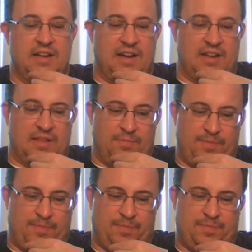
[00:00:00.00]
The
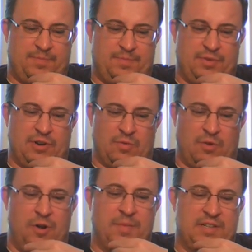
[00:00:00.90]
book of
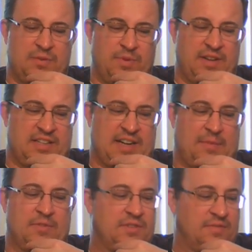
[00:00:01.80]
Romans, when the
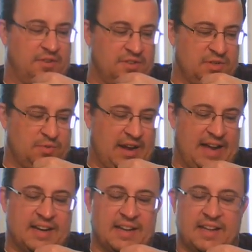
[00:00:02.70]
chapters and verses were
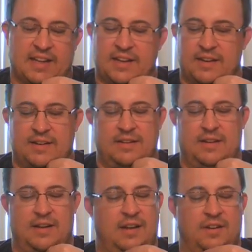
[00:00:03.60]
added in
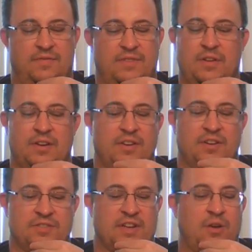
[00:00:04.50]
a few hundred
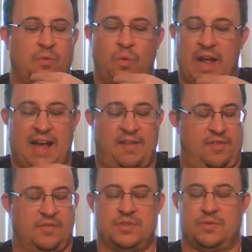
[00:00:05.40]
years ago, way
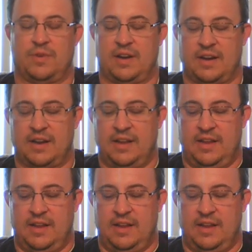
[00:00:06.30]
after it was written,